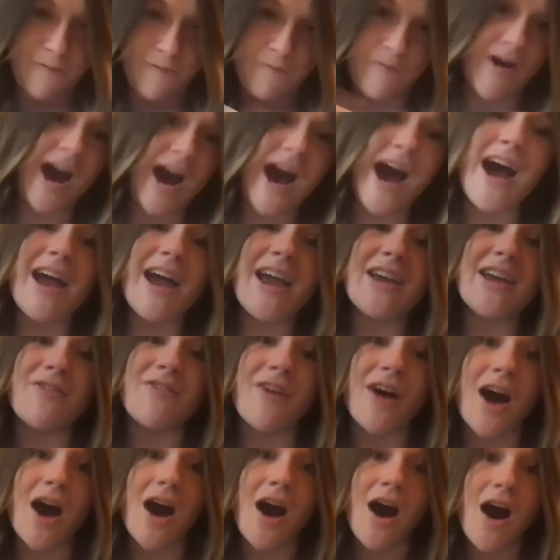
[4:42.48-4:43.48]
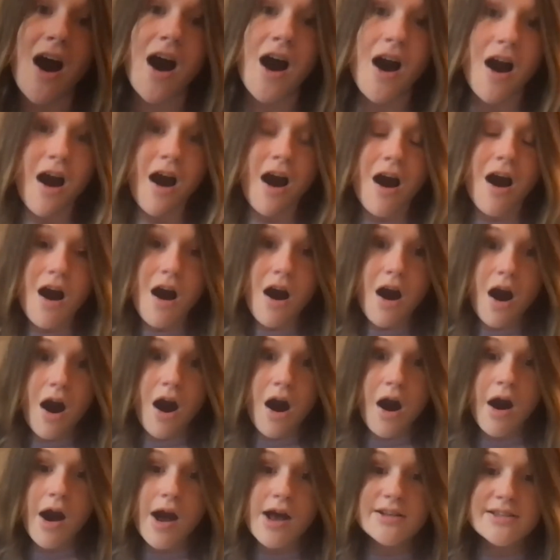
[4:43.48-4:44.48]
5.
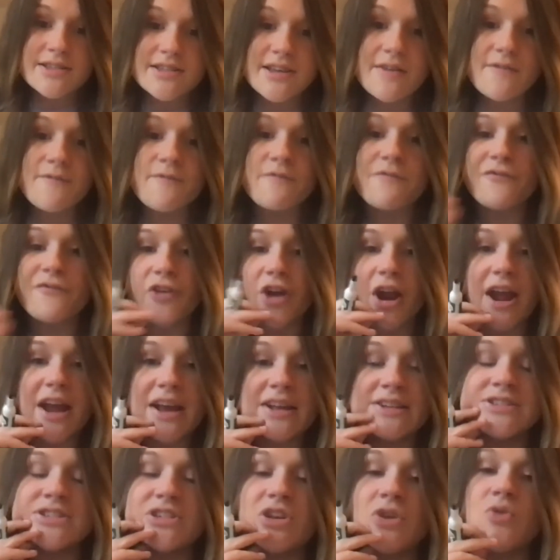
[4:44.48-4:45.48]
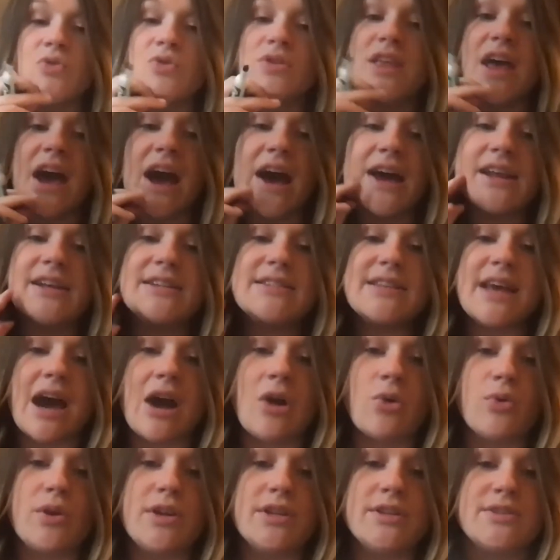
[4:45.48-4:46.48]
Awesome, friends. So that is how
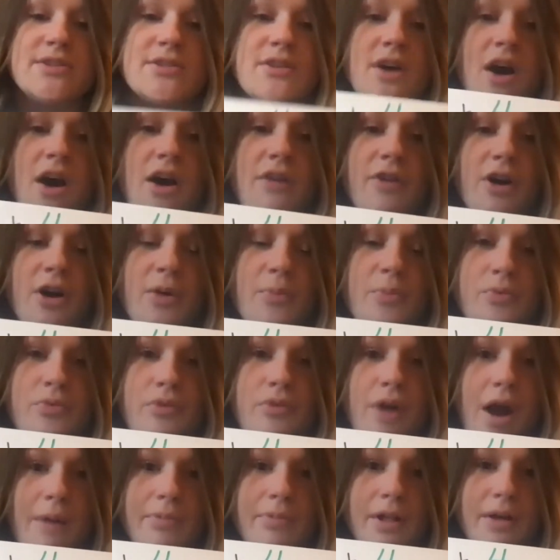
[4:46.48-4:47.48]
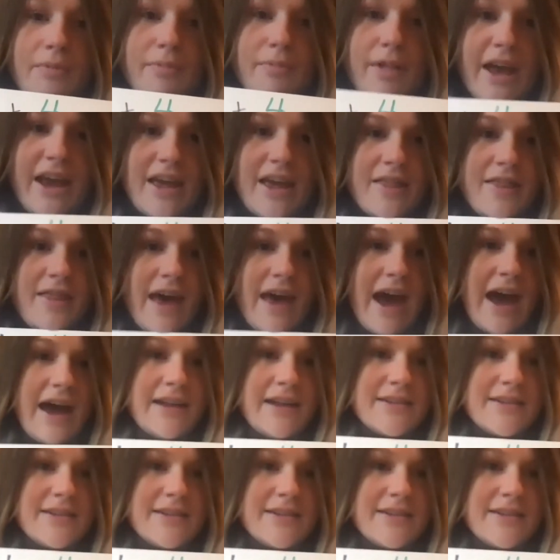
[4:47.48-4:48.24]
we solve a problem like that.